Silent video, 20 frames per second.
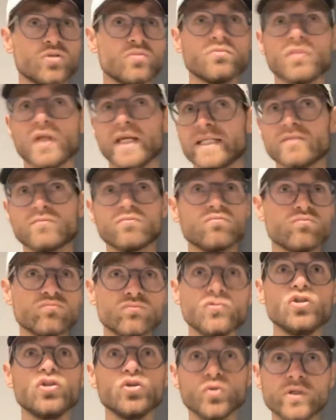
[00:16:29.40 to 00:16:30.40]
like
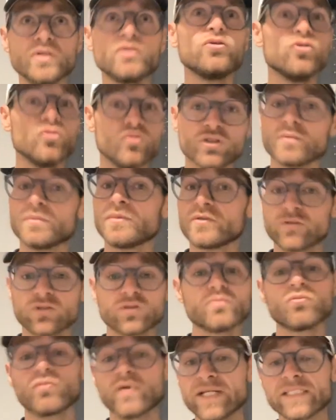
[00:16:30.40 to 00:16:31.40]
you could use them in
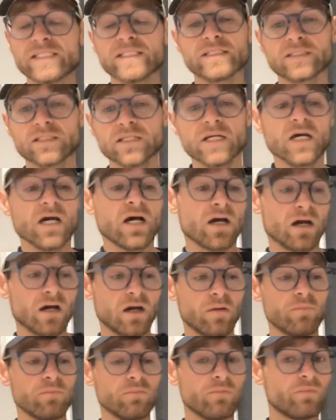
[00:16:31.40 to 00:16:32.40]
some races.
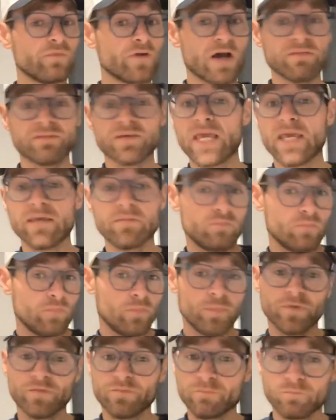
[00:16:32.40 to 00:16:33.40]

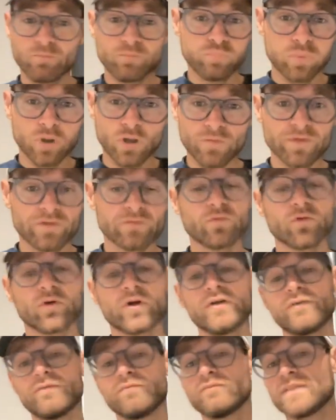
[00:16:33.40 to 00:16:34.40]
5K be perfect for
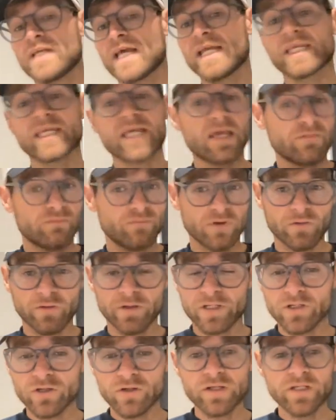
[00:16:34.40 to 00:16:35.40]
it. 10K very
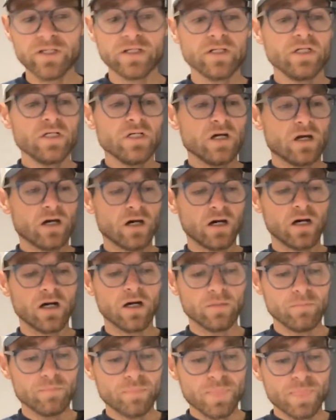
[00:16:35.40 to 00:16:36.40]
good.
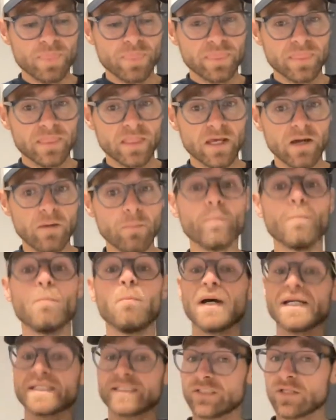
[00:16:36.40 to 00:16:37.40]

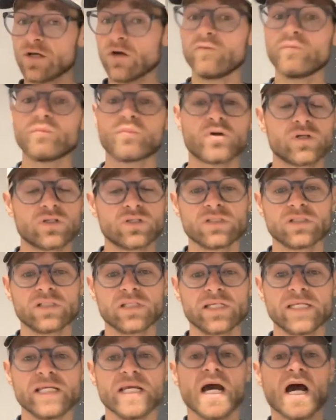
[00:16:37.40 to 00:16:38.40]
Myself
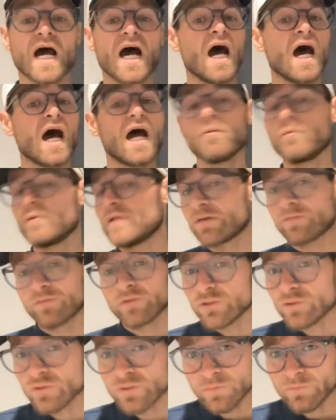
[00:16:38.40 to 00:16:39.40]
personally, I would never
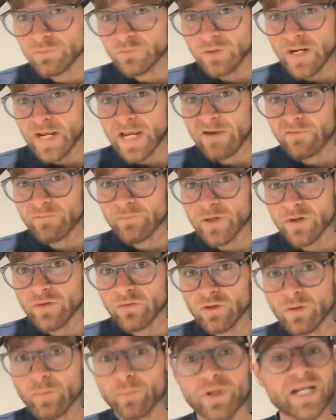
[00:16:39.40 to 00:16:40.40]
use them for a half
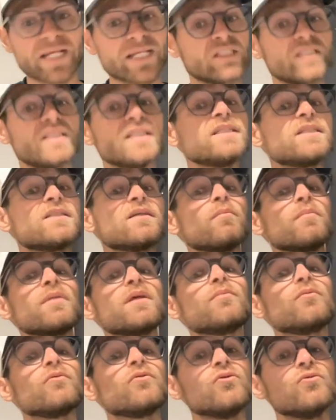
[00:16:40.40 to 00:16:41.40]
marathon, but I could see some
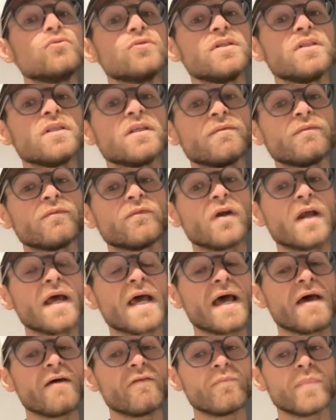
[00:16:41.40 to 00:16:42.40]
people using them for a
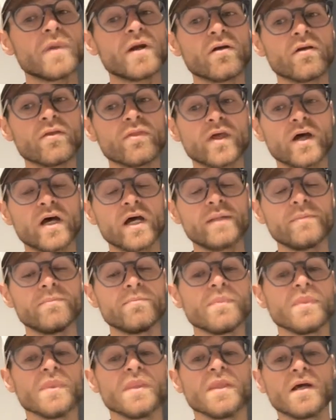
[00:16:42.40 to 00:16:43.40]
half marathon.
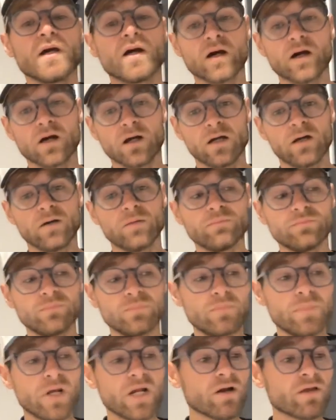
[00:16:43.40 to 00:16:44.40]

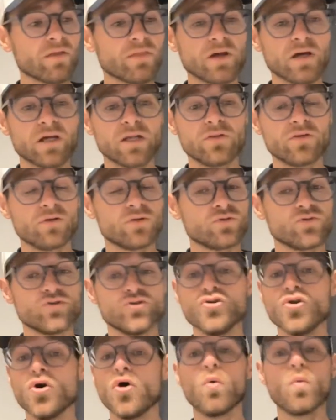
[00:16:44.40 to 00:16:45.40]
Marathon, there's
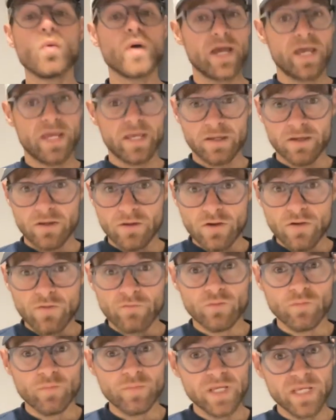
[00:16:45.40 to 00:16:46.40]
no way
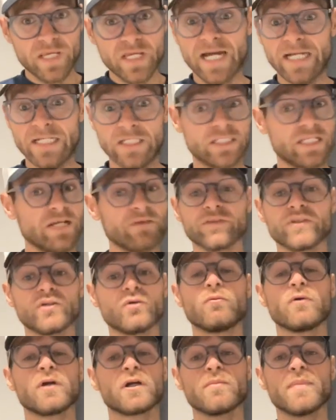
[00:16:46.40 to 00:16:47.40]
for me. I definitely
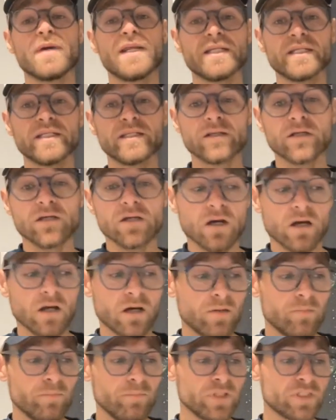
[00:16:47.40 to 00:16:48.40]
don't recommend it.
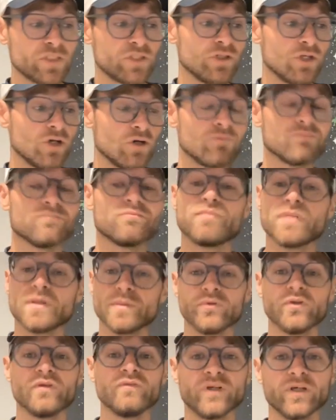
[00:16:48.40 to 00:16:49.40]
But
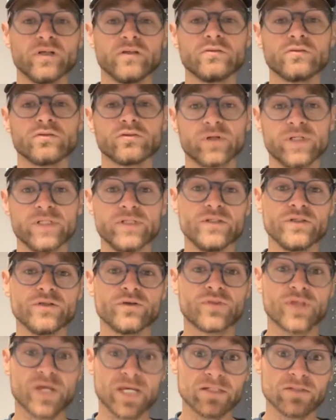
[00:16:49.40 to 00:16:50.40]
people have done crazier
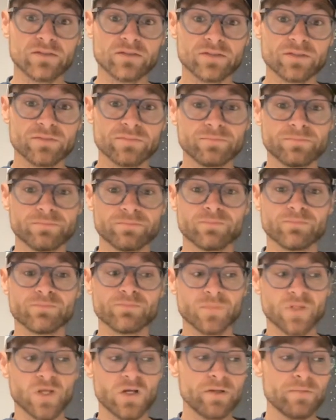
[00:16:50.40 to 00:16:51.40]
things.
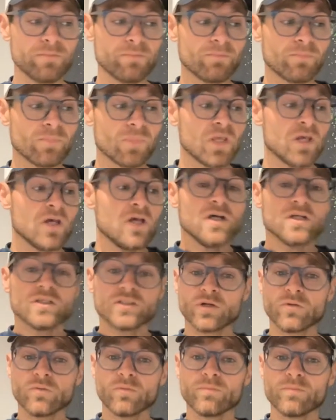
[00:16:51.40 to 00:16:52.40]
All right.
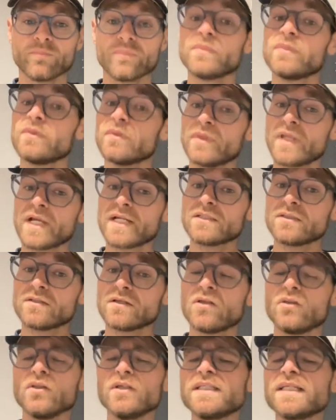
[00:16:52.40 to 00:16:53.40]
So next,
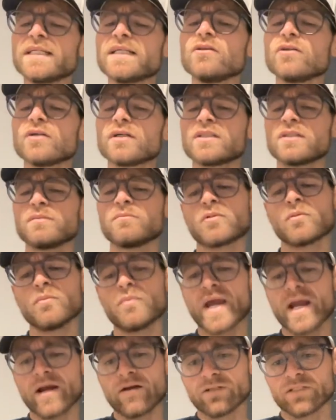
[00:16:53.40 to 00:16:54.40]
let's take a look at some
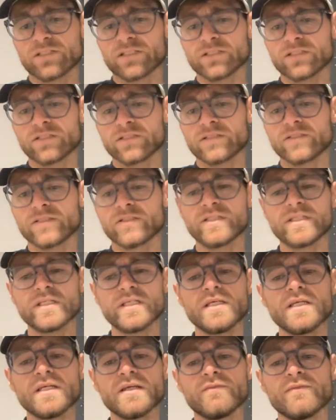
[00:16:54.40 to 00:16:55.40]
comparisons to
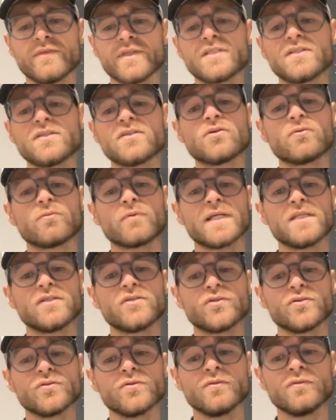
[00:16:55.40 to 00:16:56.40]
see if this is the right
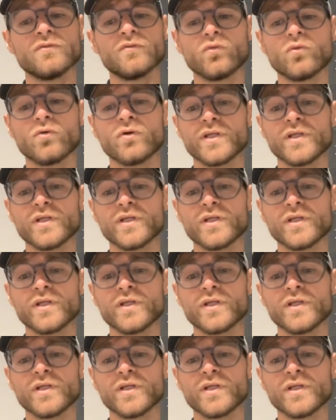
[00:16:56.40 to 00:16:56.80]
shoe for